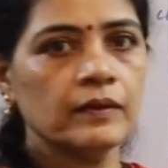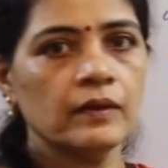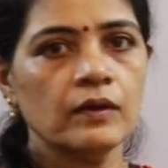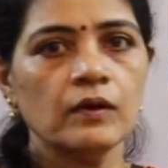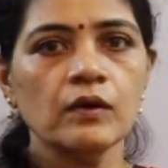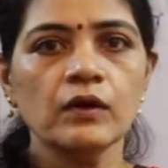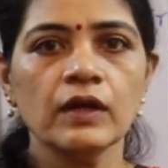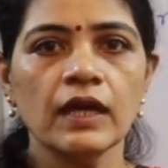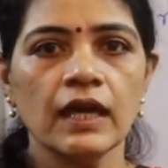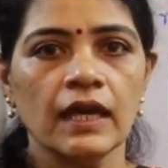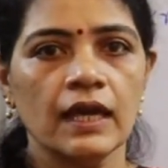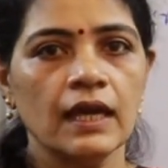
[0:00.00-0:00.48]

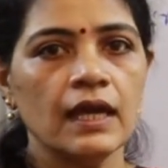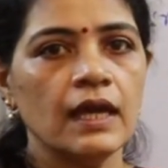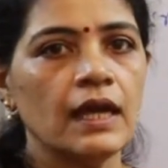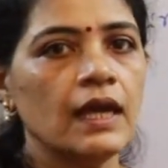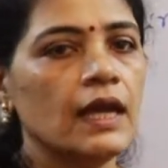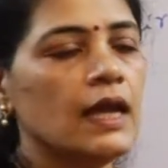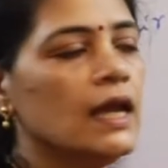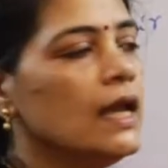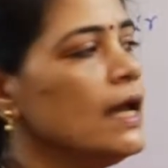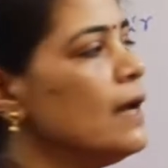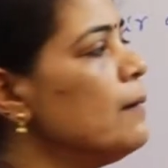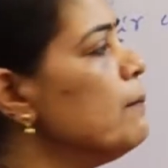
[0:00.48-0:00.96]
Okay,
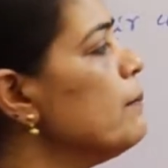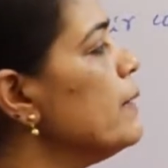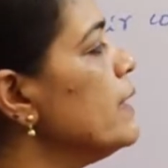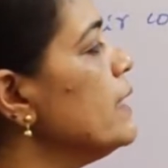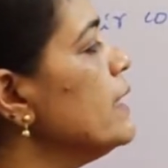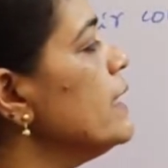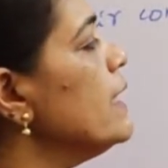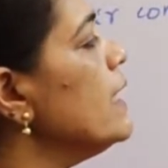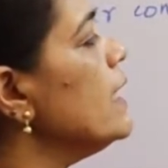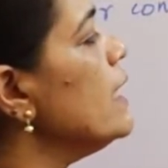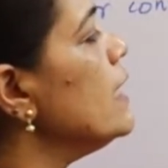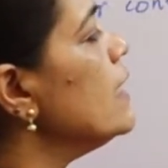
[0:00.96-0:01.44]
but
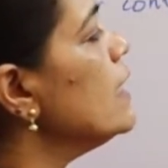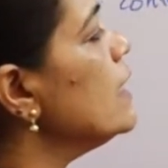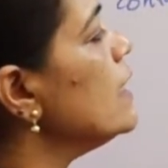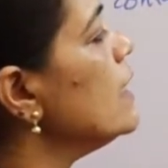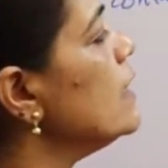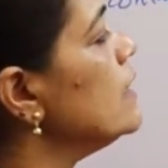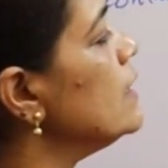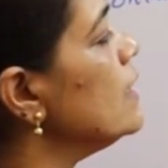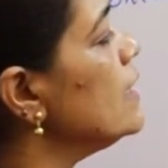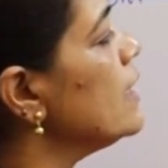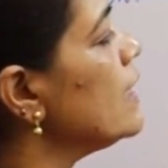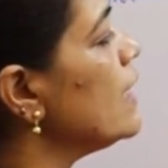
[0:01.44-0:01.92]
here
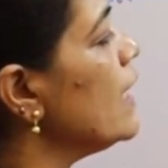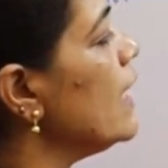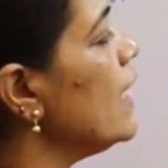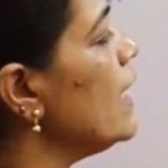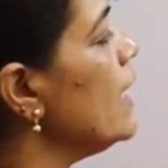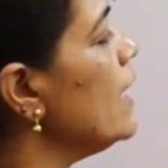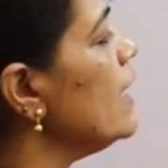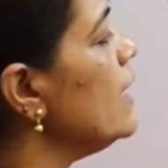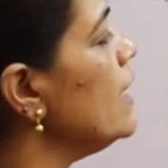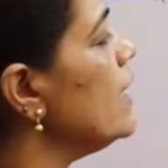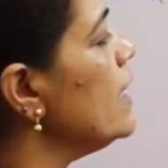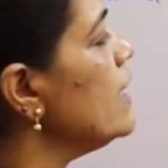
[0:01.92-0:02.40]
the
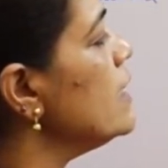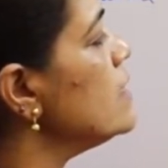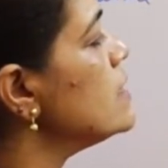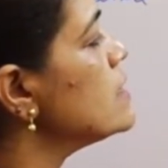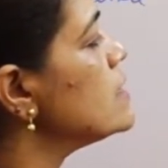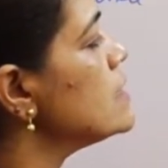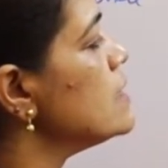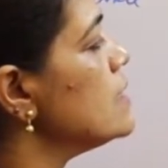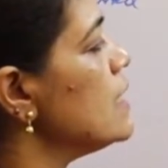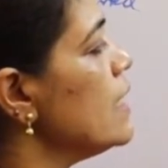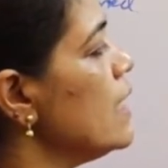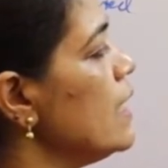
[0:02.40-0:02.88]

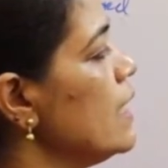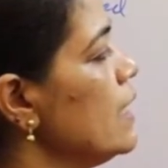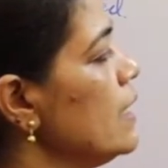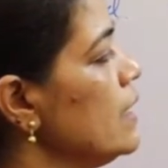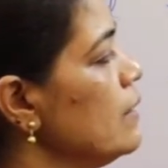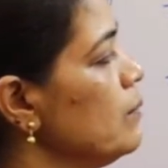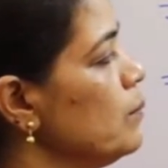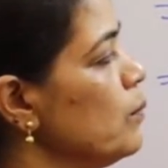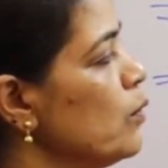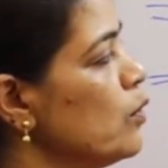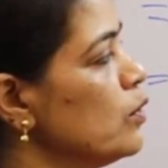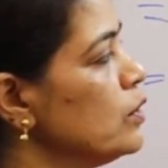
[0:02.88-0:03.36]
radius
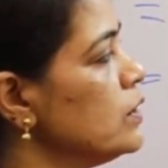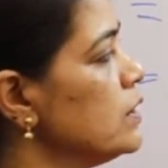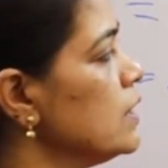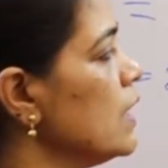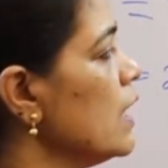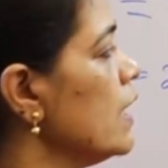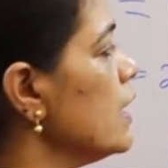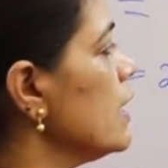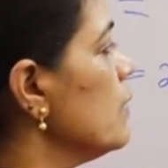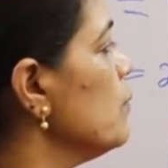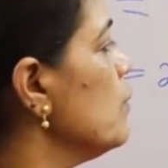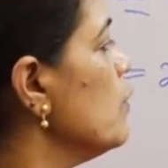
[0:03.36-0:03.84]

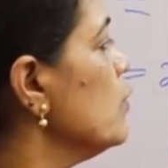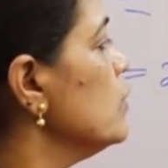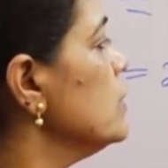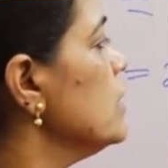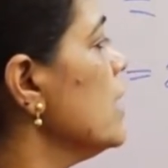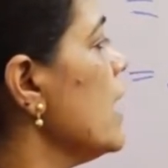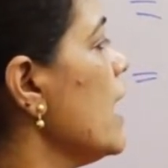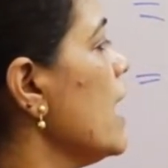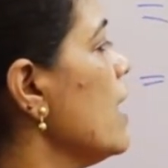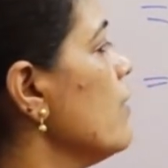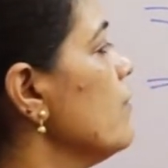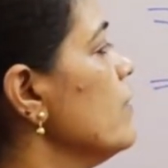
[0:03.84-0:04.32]
both
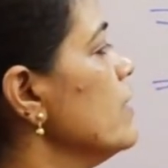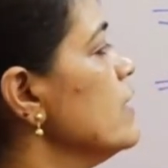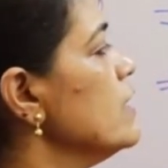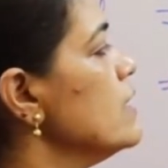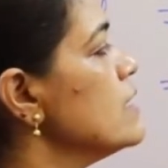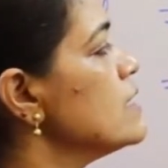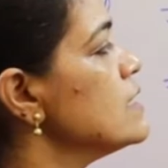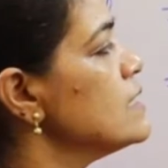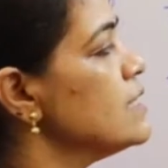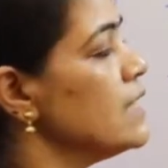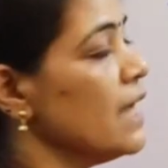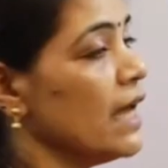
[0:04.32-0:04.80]
having
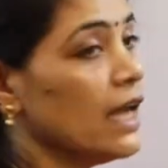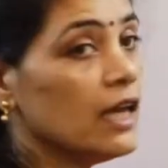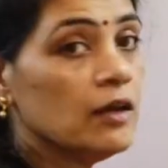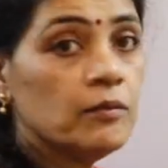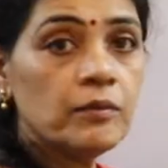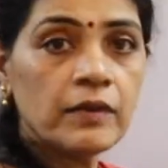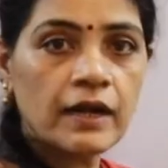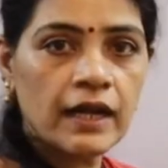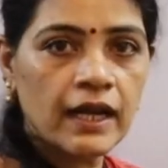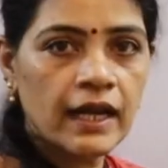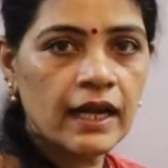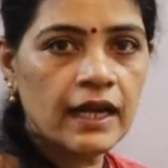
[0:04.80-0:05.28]
the
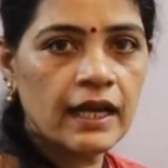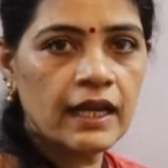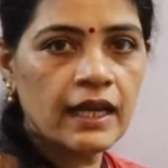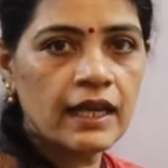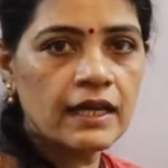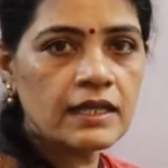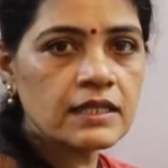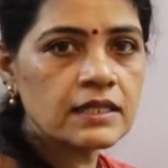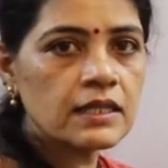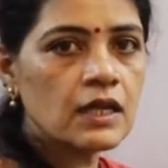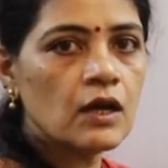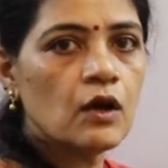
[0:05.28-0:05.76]
same
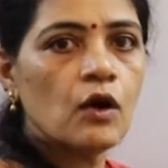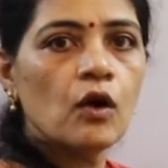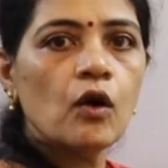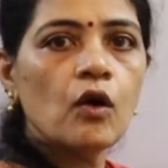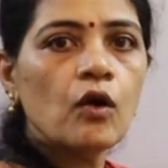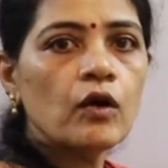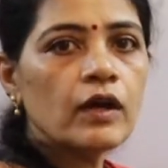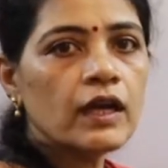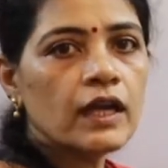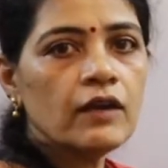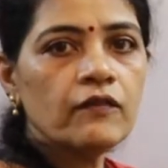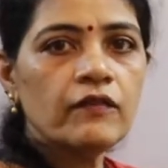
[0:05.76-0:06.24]
radius.
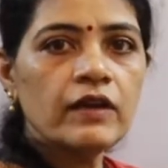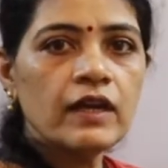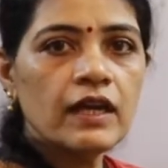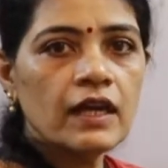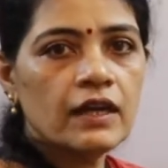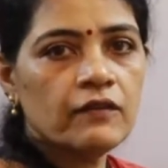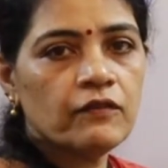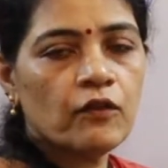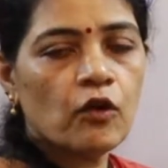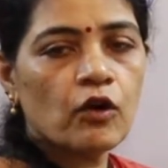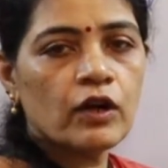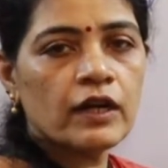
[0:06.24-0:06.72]
Okay, we
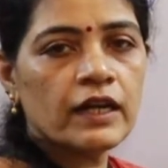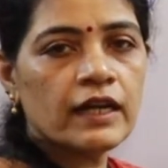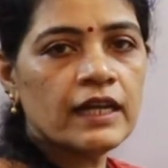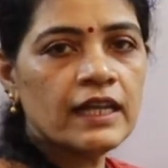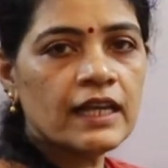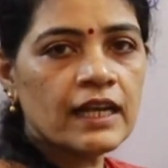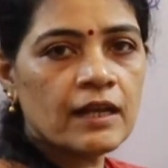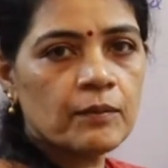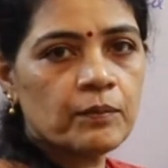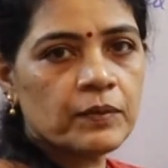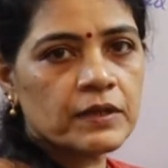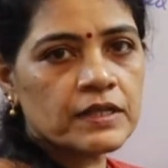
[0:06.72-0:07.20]
already
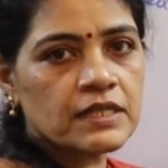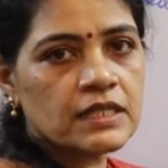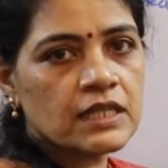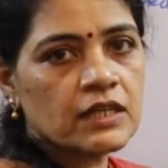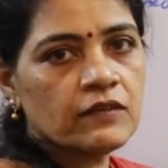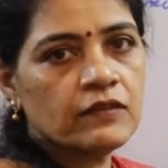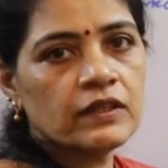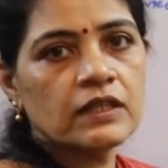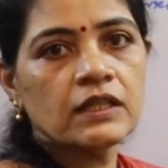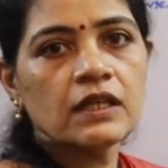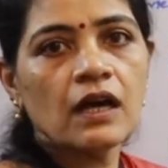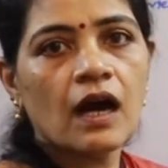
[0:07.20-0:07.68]
represent
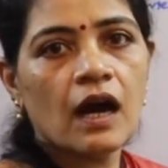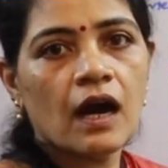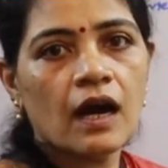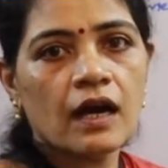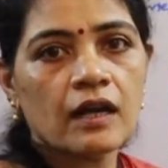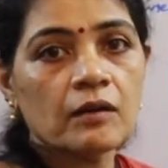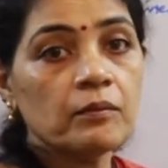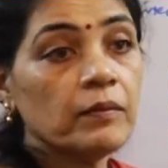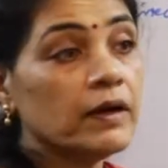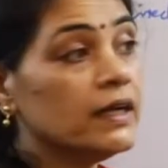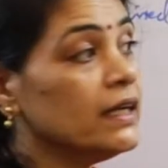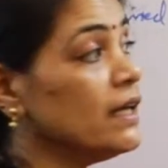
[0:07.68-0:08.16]
with the r,
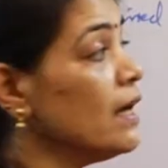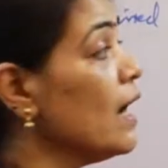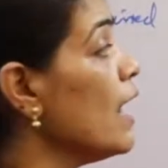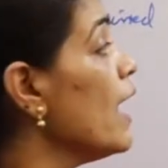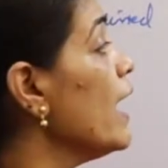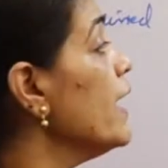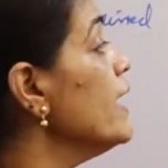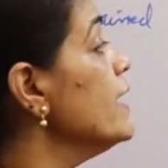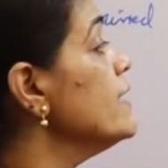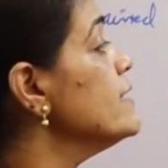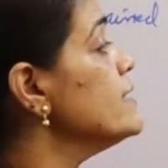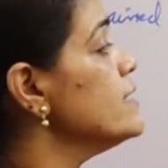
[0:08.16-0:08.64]
but
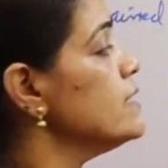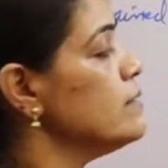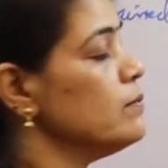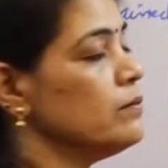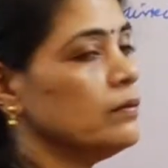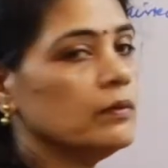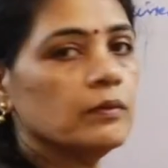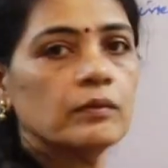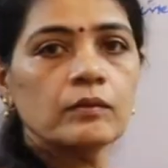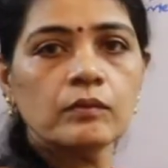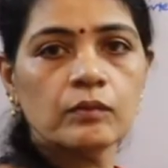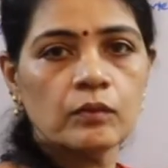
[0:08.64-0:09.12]
height
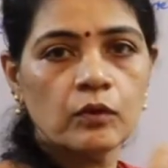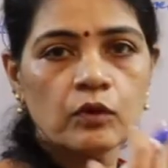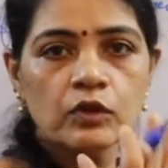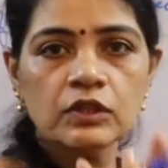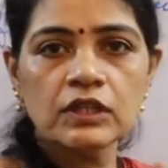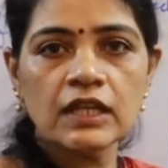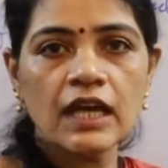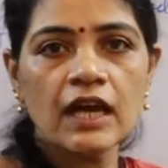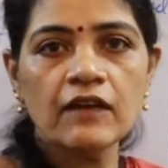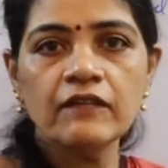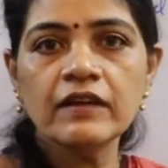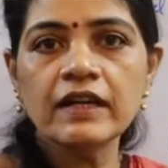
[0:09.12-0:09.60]
both
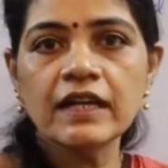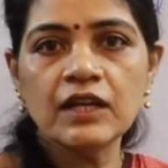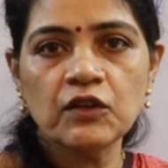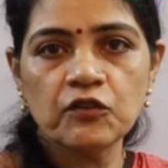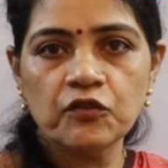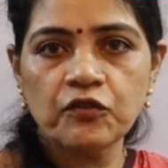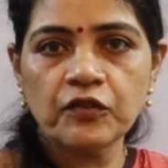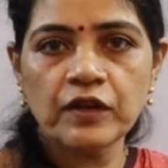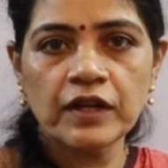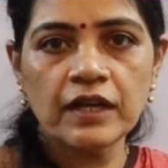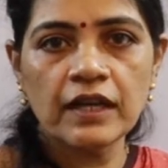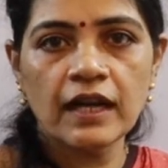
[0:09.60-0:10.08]
having
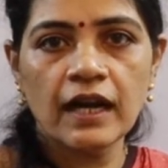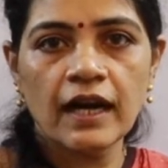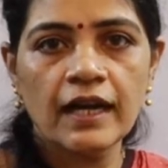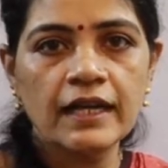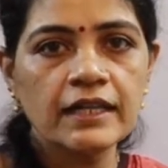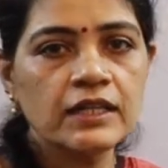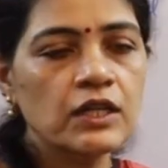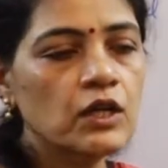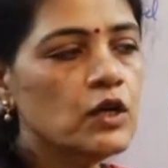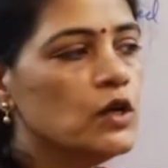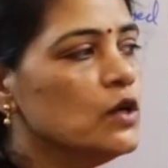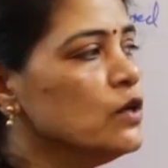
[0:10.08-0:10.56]
different height.